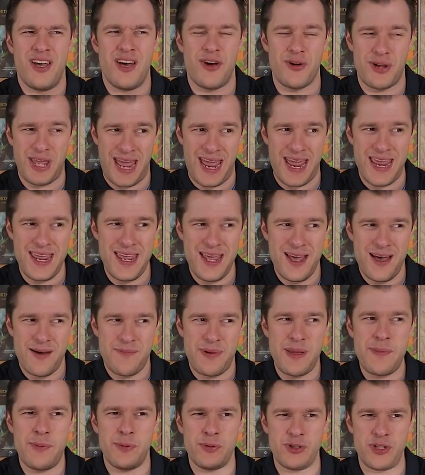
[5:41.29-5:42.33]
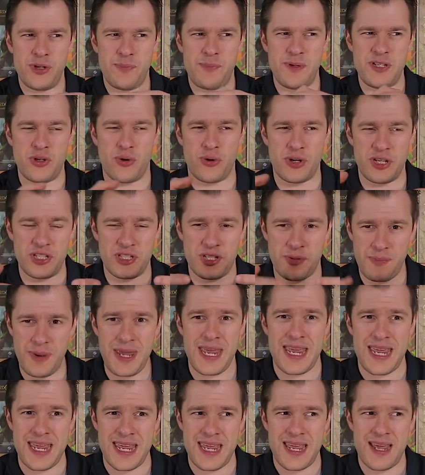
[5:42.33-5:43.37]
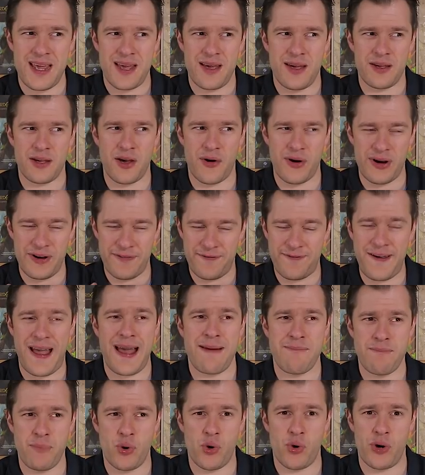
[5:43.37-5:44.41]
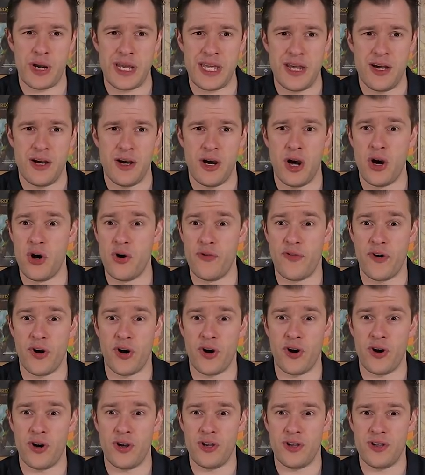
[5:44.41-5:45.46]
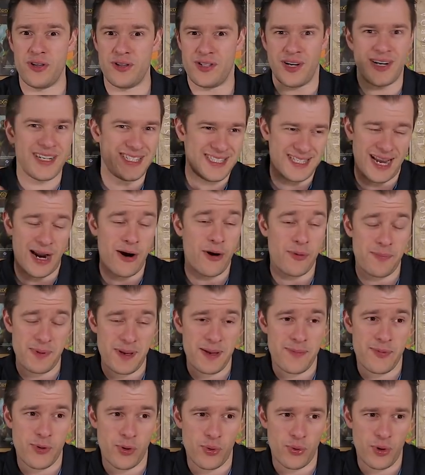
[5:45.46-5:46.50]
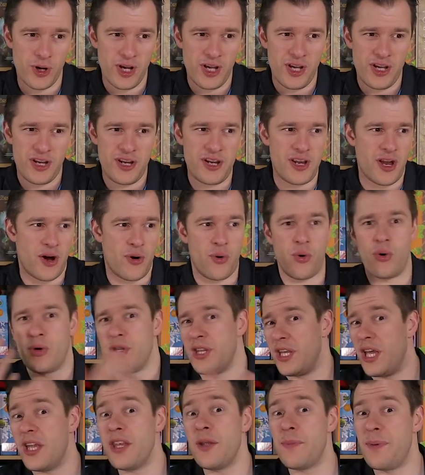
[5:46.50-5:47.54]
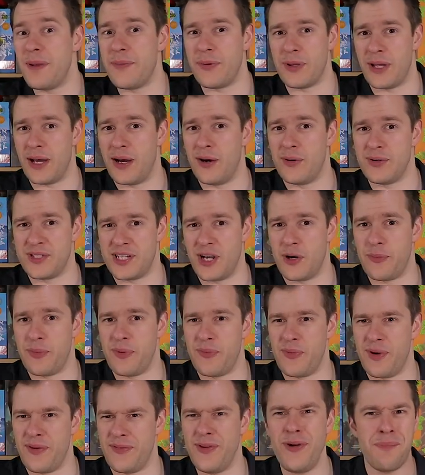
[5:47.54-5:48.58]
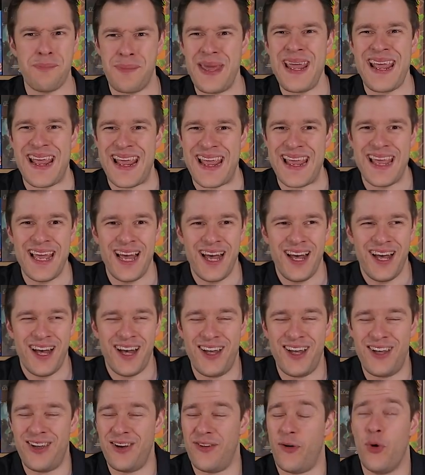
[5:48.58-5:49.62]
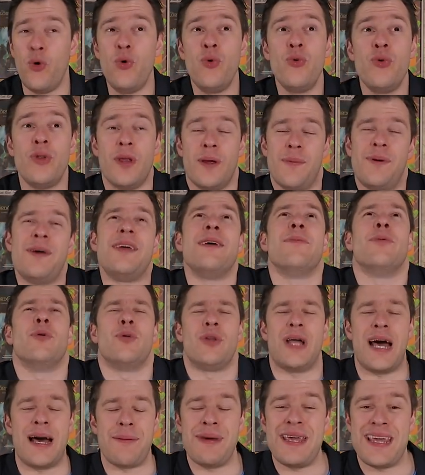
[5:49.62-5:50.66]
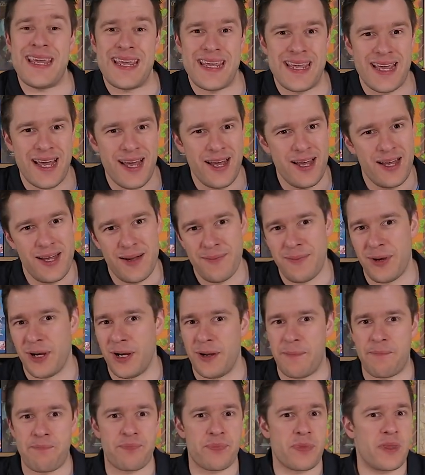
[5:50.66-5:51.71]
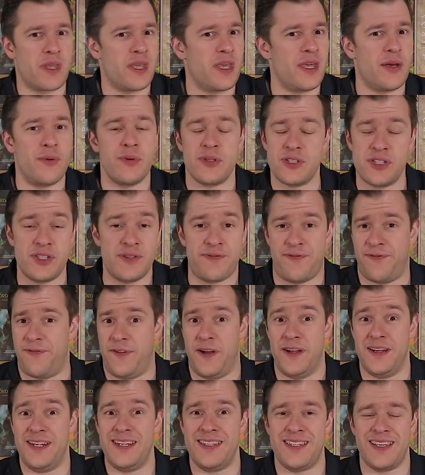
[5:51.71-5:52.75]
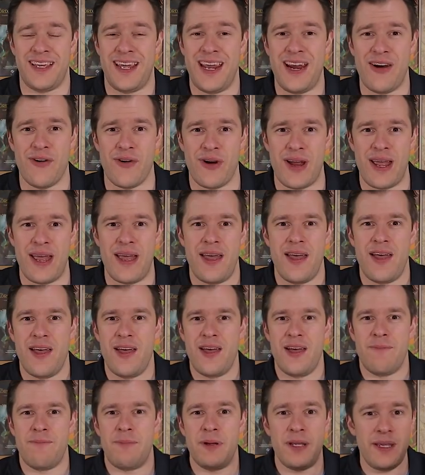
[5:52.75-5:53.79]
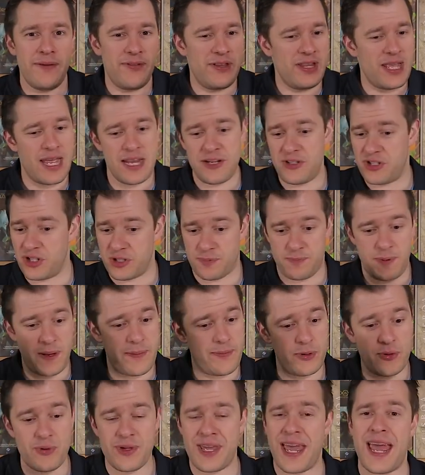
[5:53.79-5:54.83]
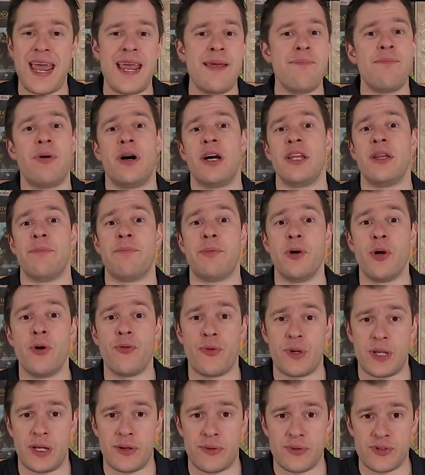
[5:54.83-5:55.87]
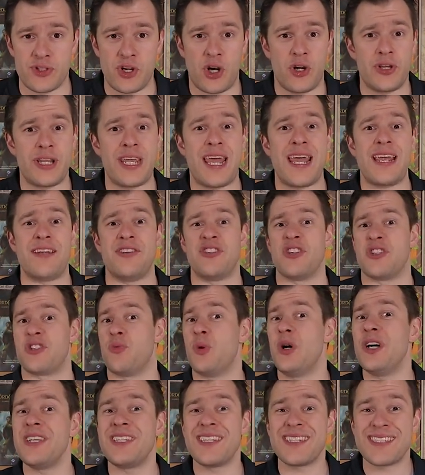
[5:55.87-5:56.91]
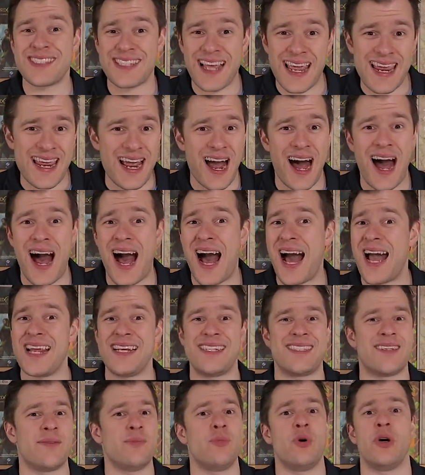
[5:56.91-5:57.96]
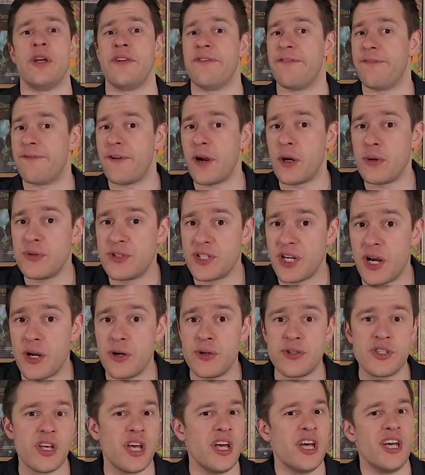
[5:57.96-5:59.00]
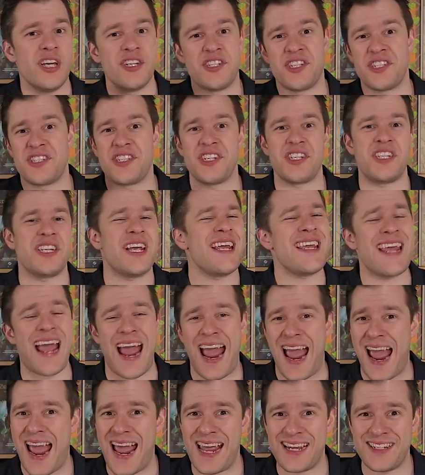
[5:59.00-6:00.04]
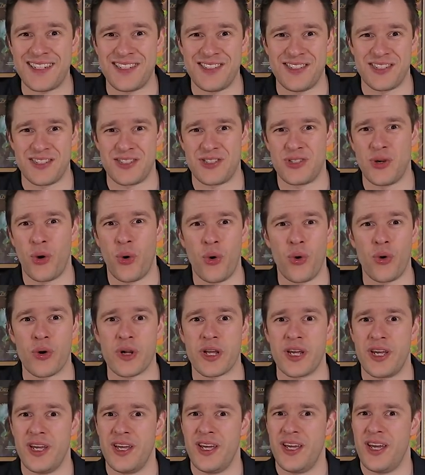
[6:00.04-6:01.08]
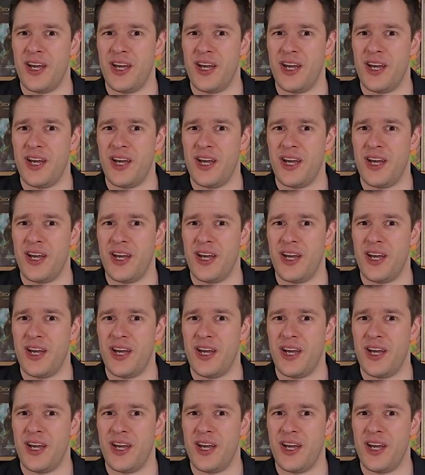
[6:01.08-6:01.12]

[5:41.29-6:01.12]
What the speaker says: Okay, people should be talking to me going fanboy over Dice Tower people, you know, or the other people that I was helping with. Not me, of all the people, not me. But it was just funny to hear it. But even then, just people who came by the booth when I was on it and just wanted to say hi, some wanted photos, just to shake a hand and just talk.